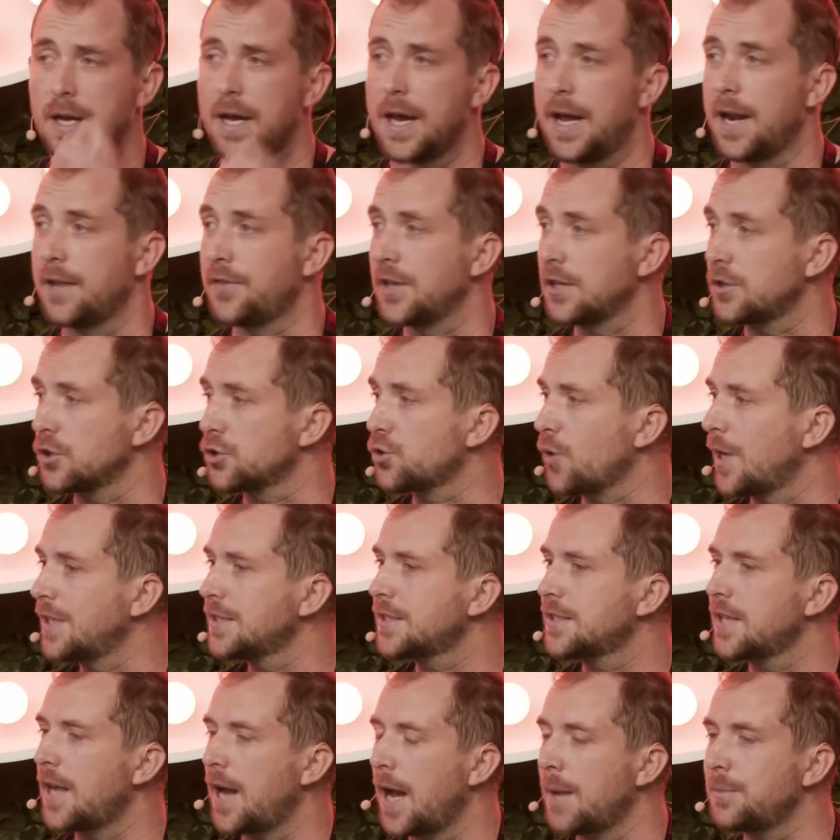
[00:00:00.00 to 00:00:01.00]
And I think the
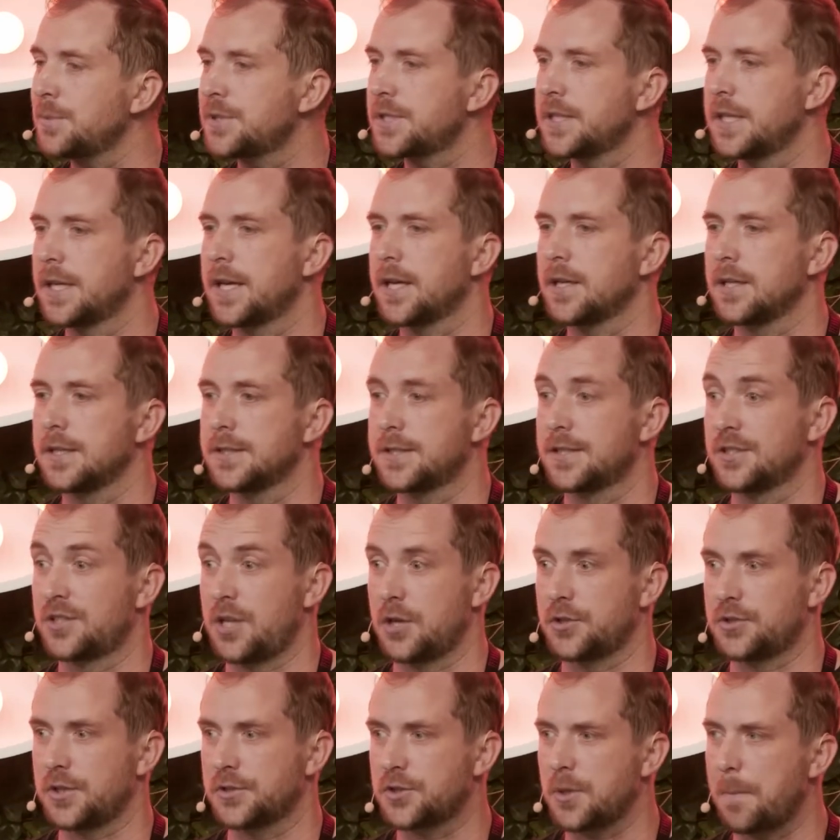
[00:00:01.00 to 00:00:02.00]
trends that I'm seeing, at least, is
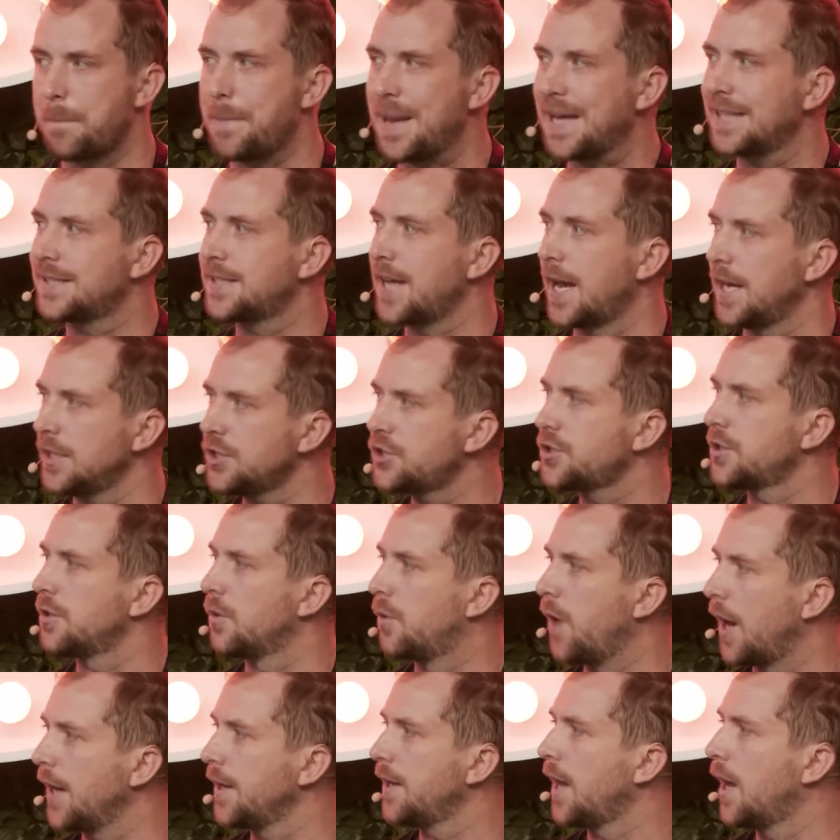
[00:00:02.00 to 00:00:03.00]
there's a big tension
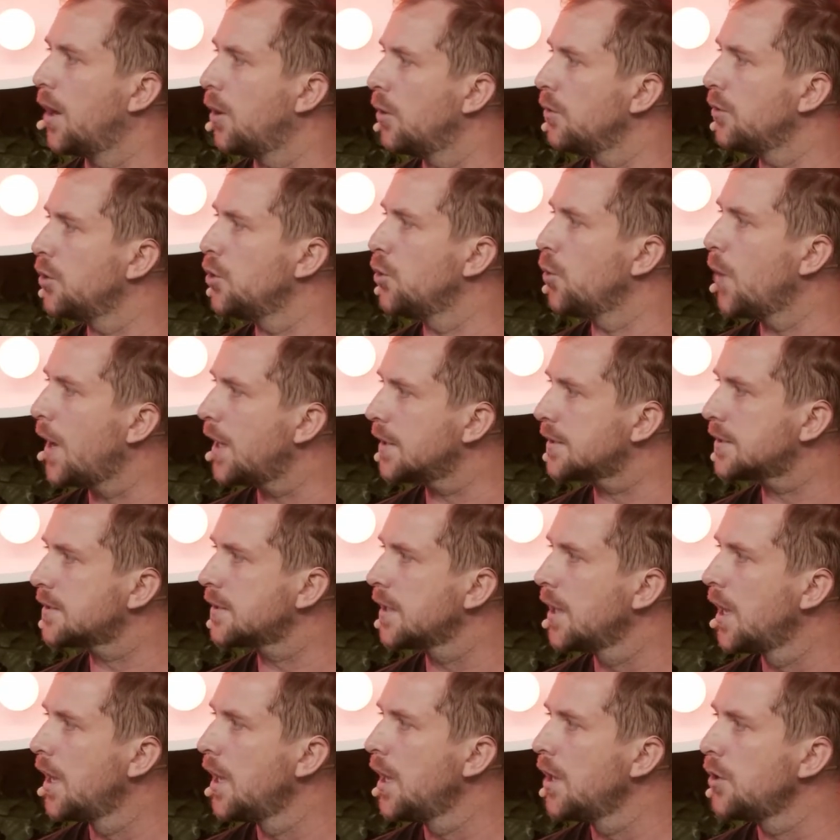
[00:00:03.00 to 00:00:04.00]
right now in the
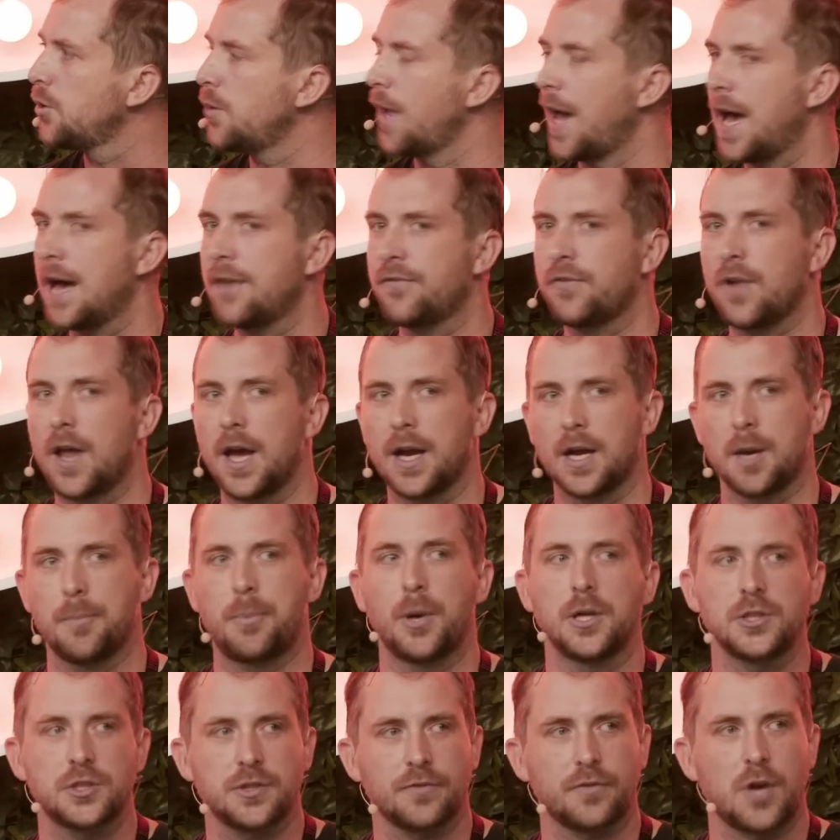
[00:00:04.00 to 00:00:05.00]
US. You have like a
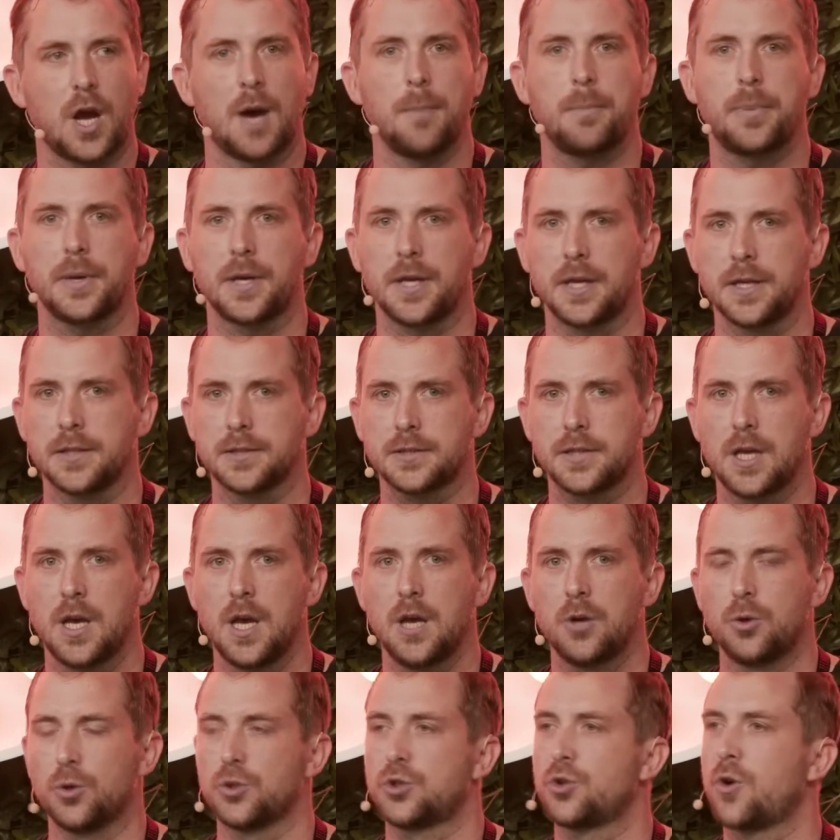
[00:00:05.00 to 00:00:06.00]
bunch of companies
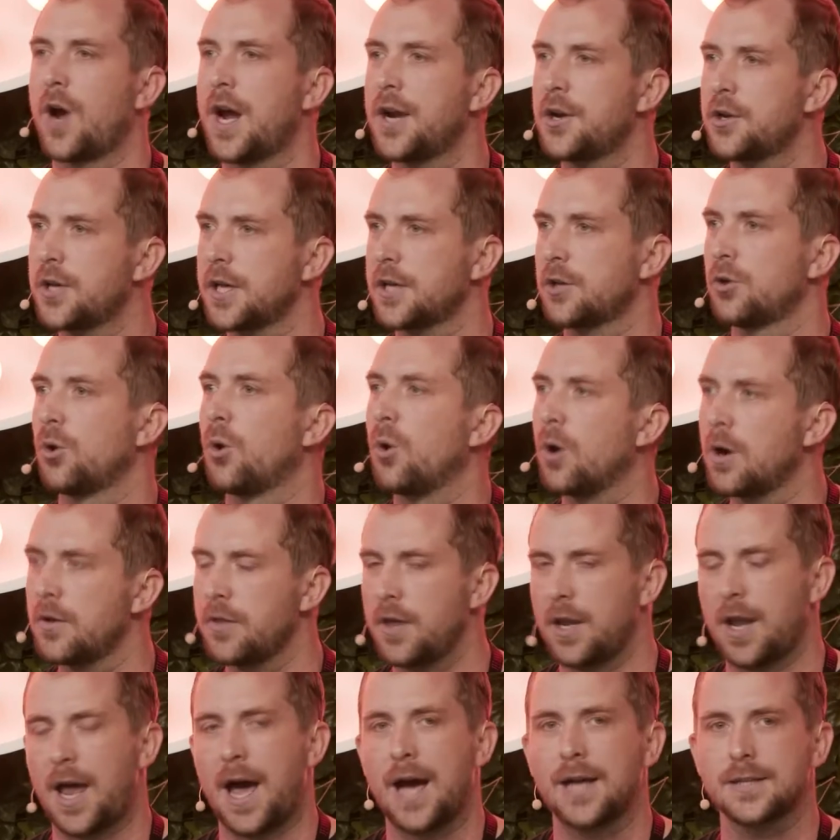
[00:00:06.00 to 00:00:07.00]
who are trying to ignore
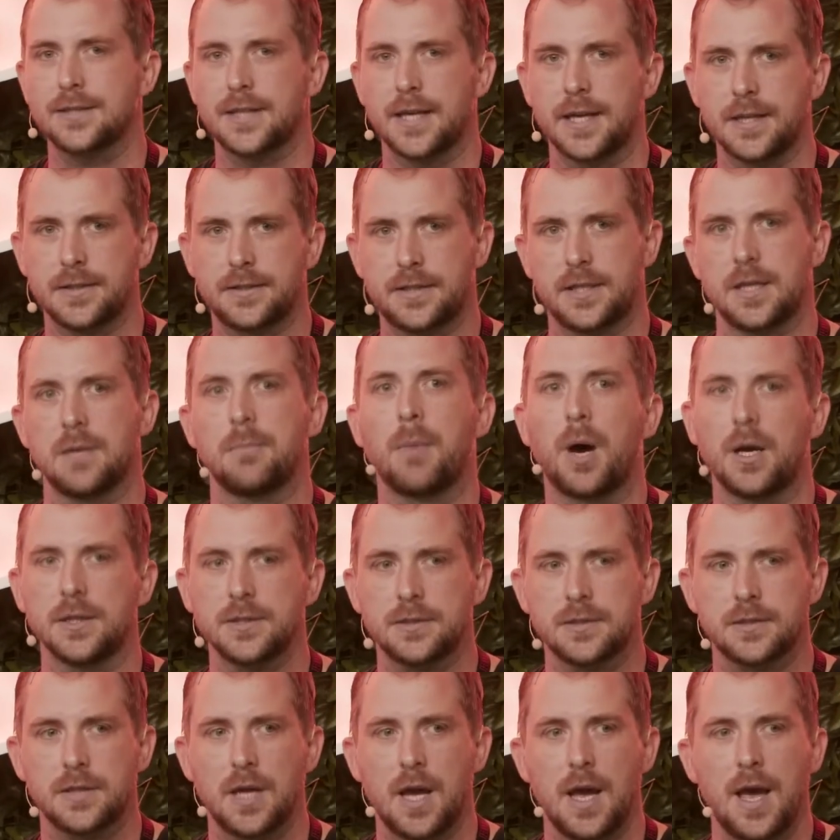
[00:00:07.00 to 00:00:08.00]
the last 18
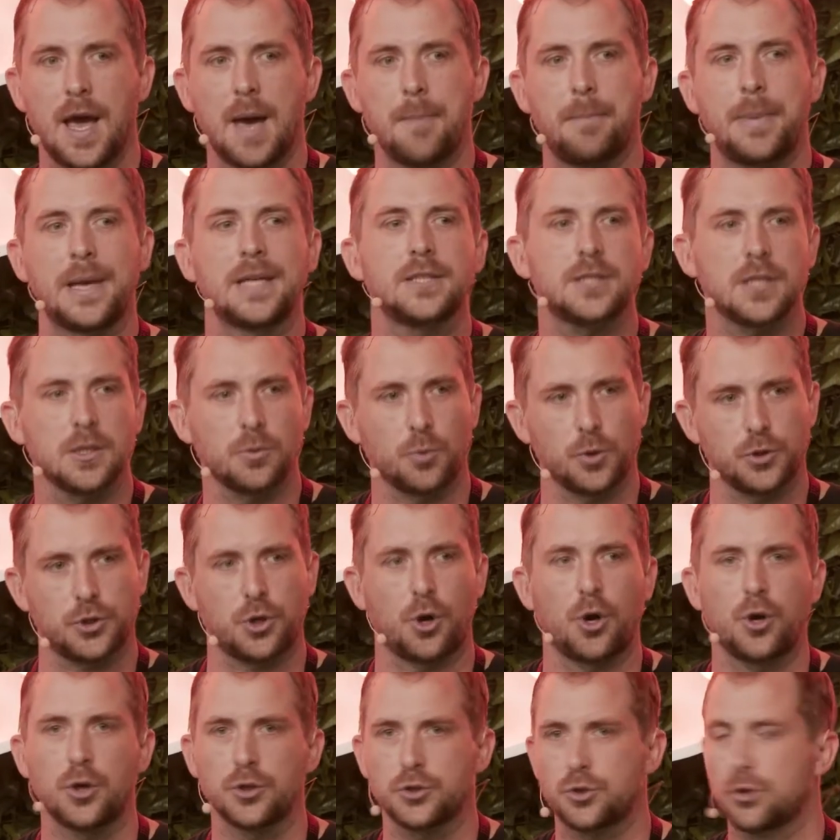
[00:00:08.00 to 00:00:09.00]
months and basically
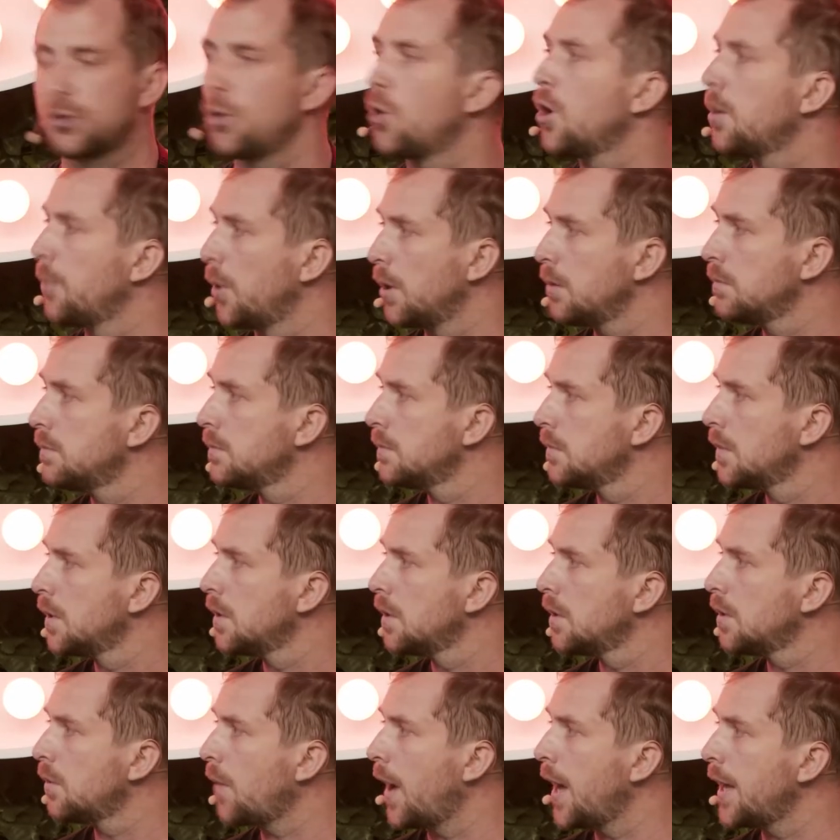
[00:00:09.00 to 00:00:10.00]
return to normal.
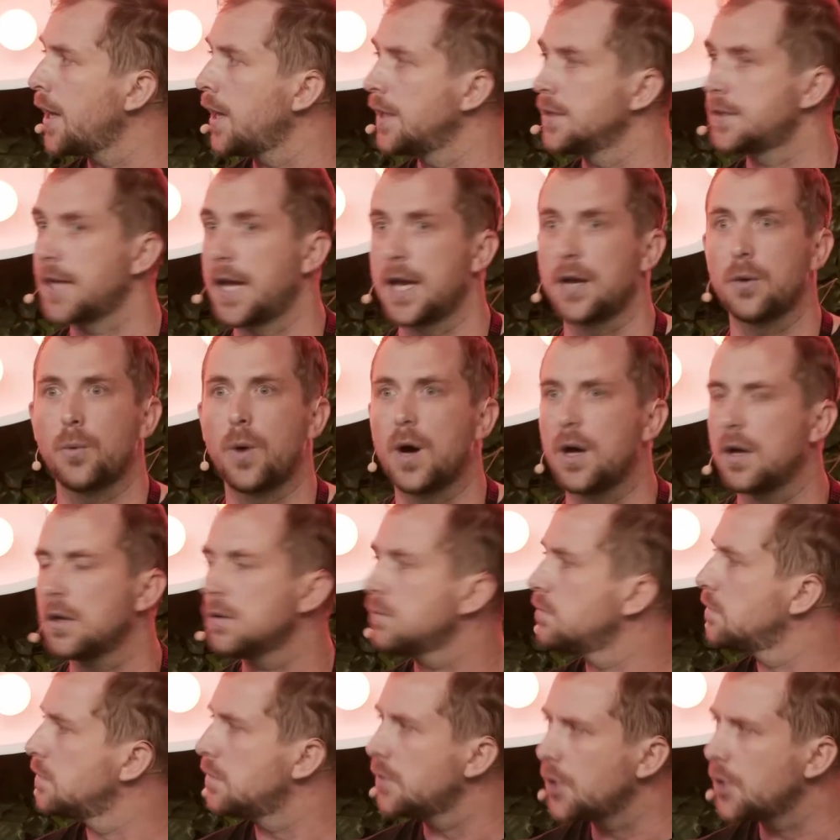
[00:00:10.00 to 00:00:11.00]
Okay. Right? And say, well,